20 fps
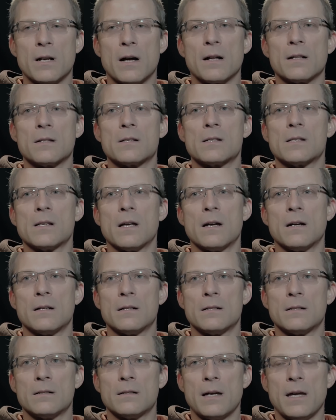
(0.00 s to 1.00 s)
not
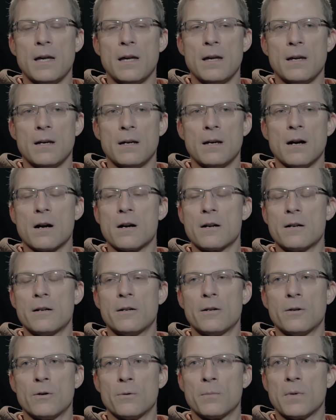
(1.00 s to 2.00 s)
sell a garden
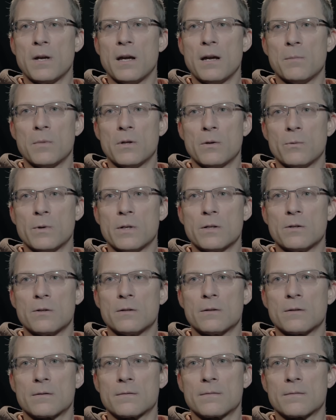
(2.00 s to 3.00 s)
gnome game in the winter.